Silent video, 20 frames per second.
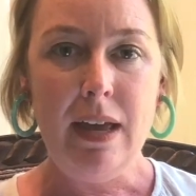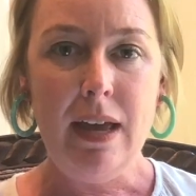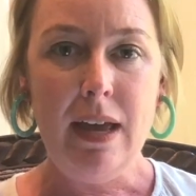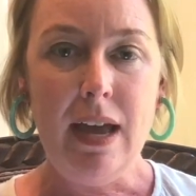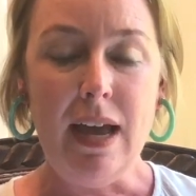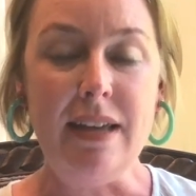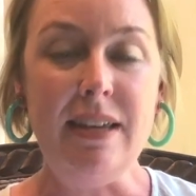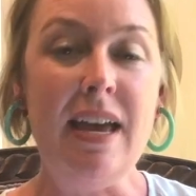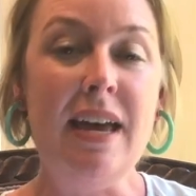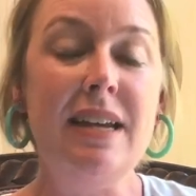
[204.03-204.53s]

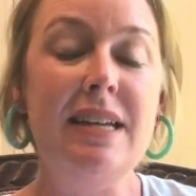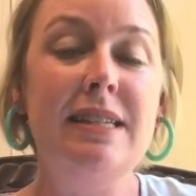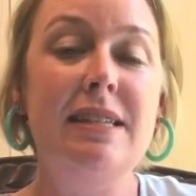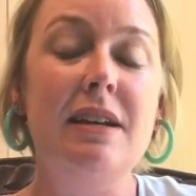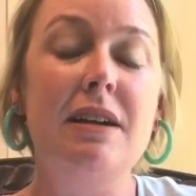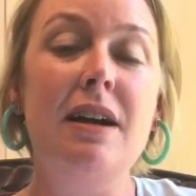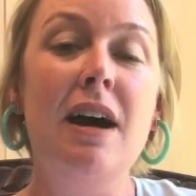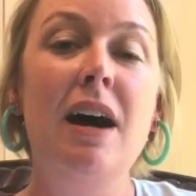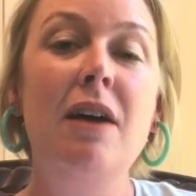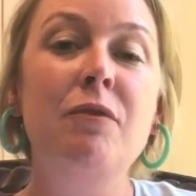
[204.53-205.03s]
And yet, as
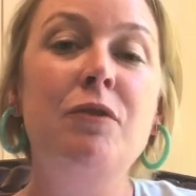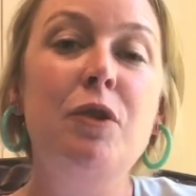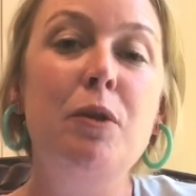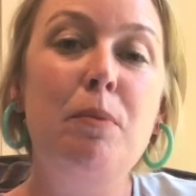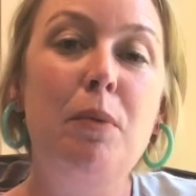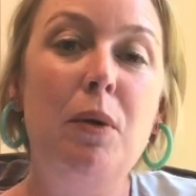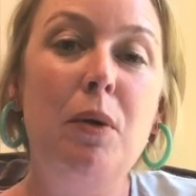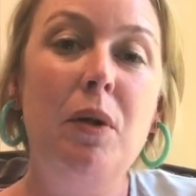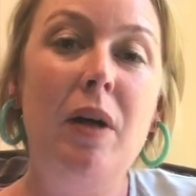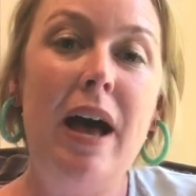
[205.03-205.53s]

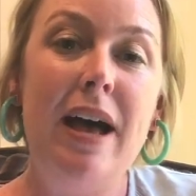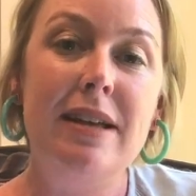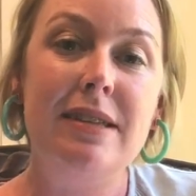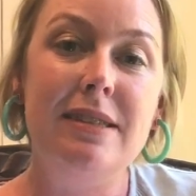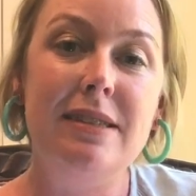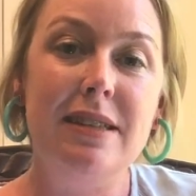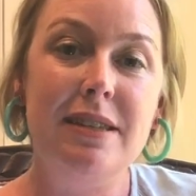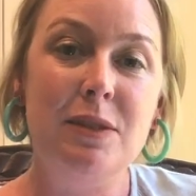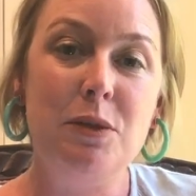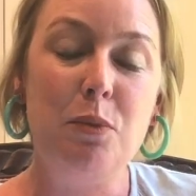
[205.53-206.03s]
uncomfortable as
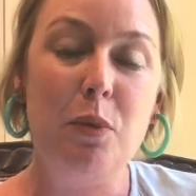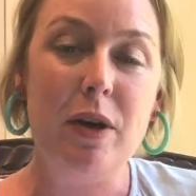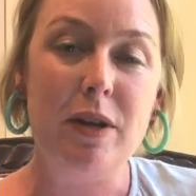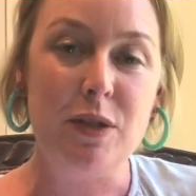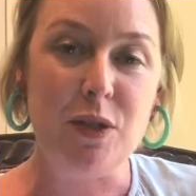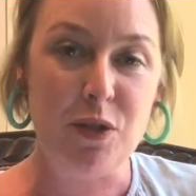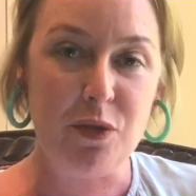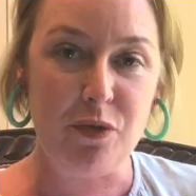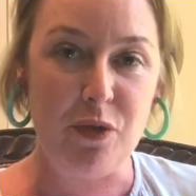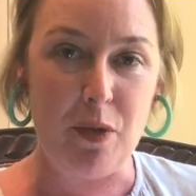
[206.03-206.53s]
this
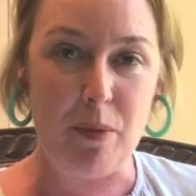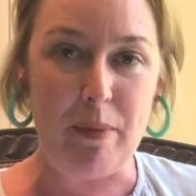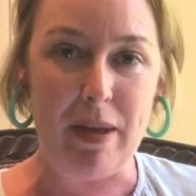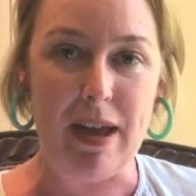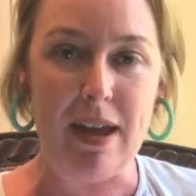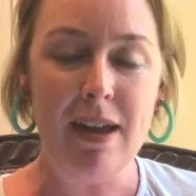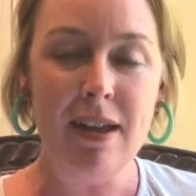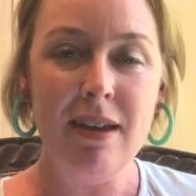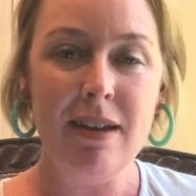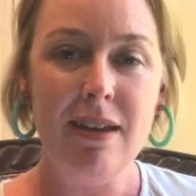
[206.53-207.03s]
was for
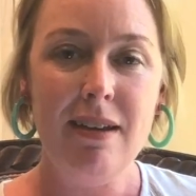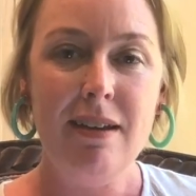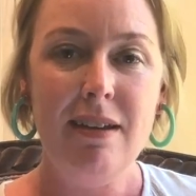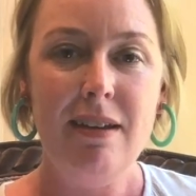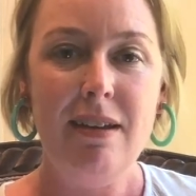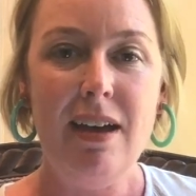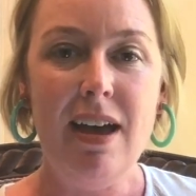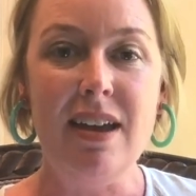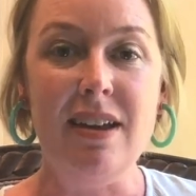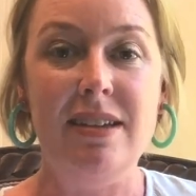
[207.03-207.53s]
me,
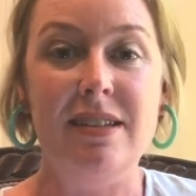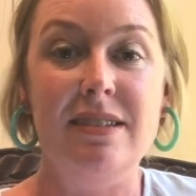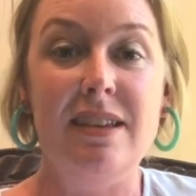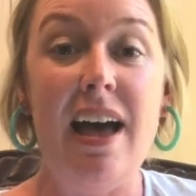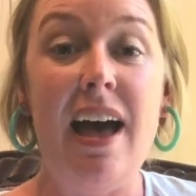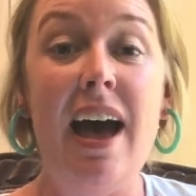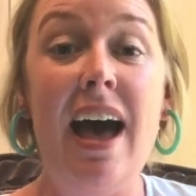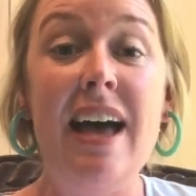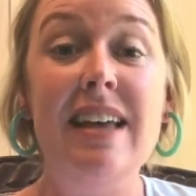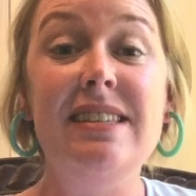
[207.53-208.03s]
and as
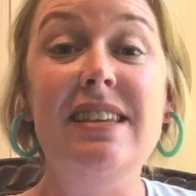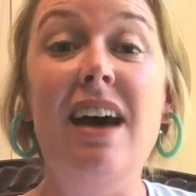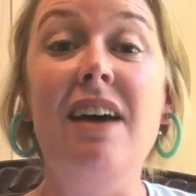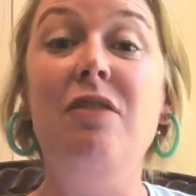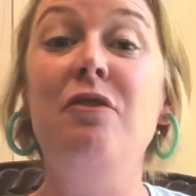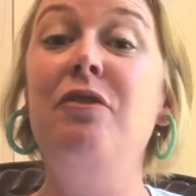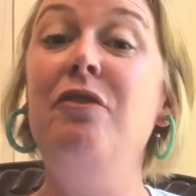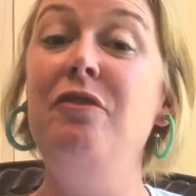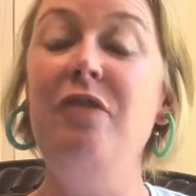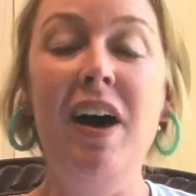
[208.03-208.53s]

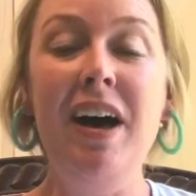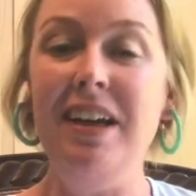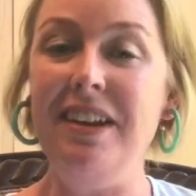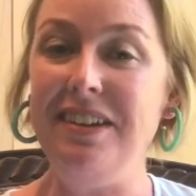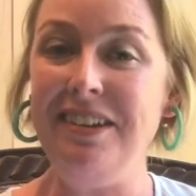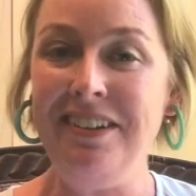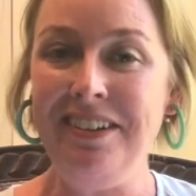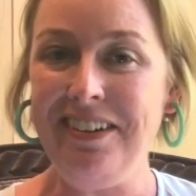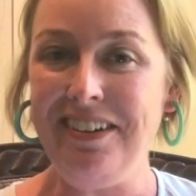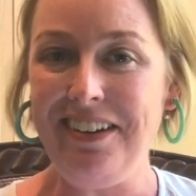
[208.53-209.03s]

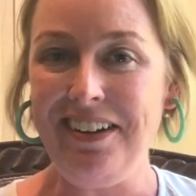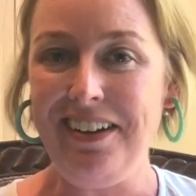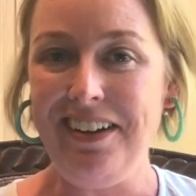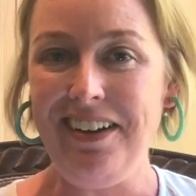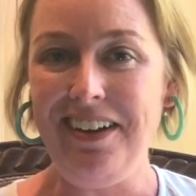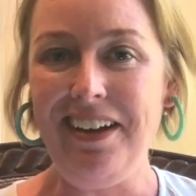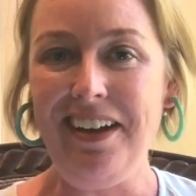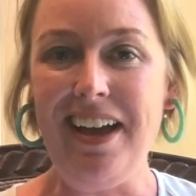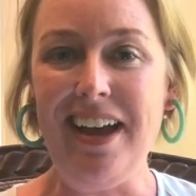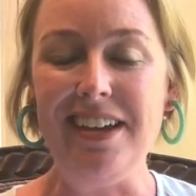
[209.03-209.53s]
unfun
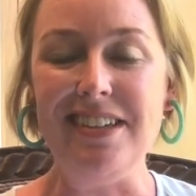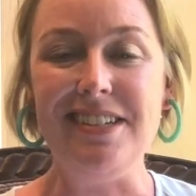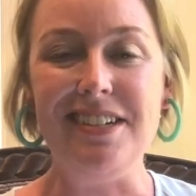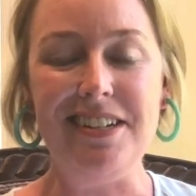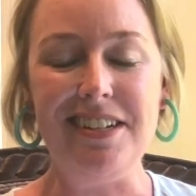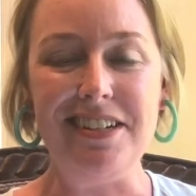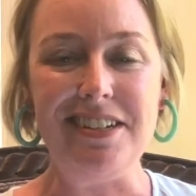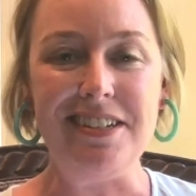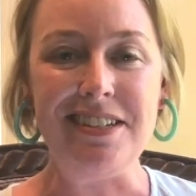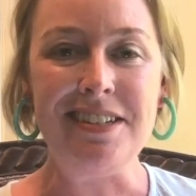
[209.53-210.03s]
as it
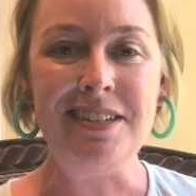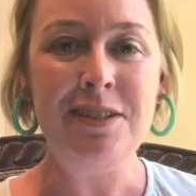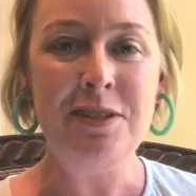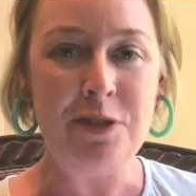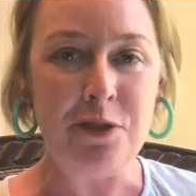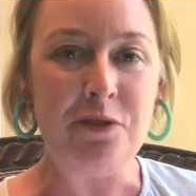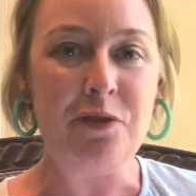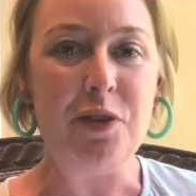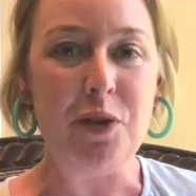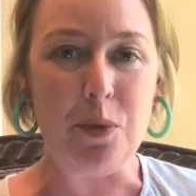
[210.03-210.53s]
is to
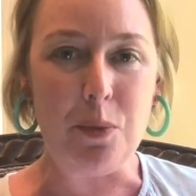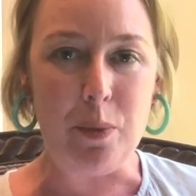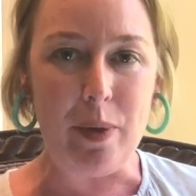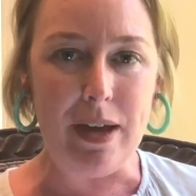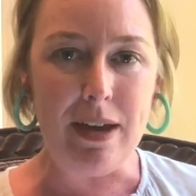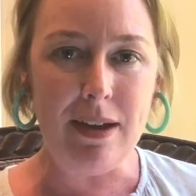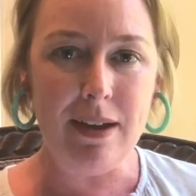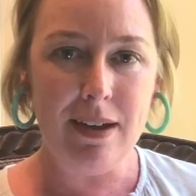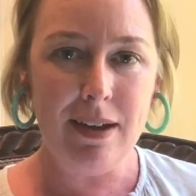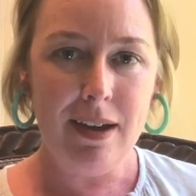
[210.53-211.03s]
feel
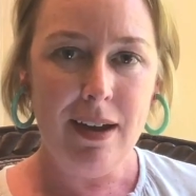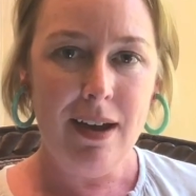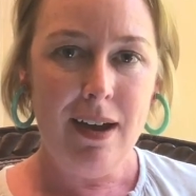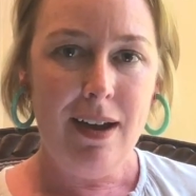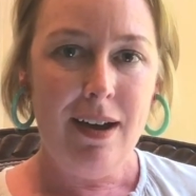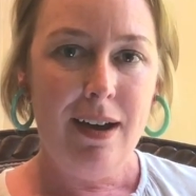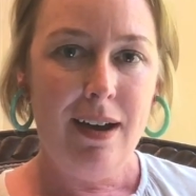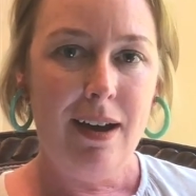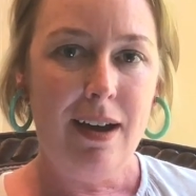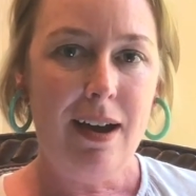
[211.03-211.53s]
weak,
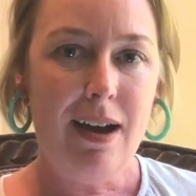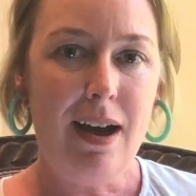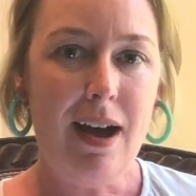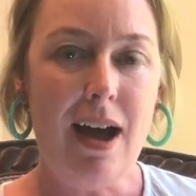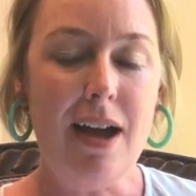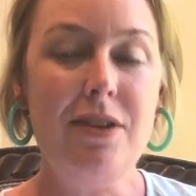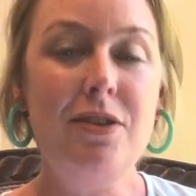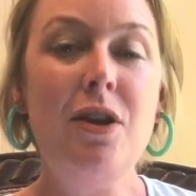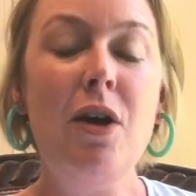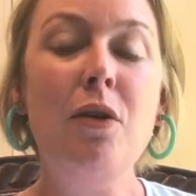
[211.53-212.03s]
I
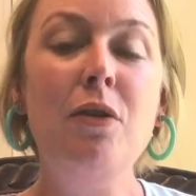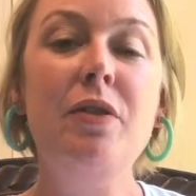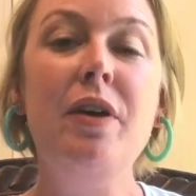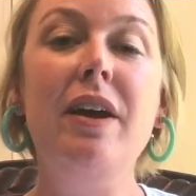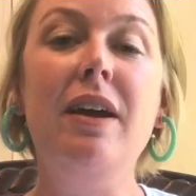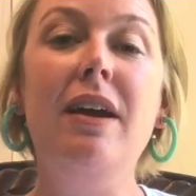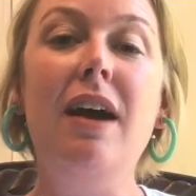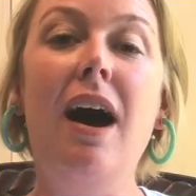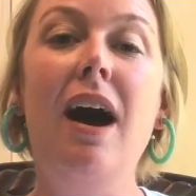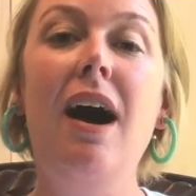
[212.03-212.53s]
know
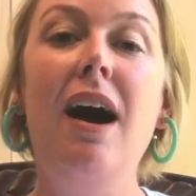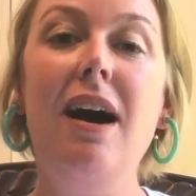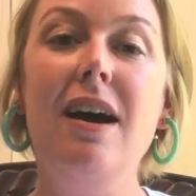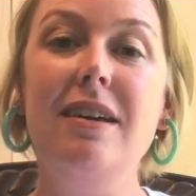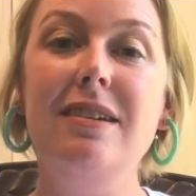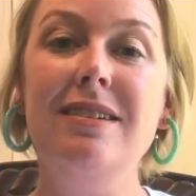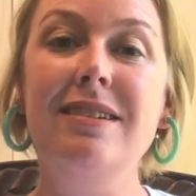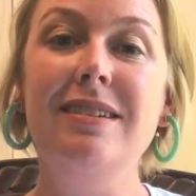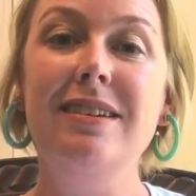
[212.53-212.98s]
that God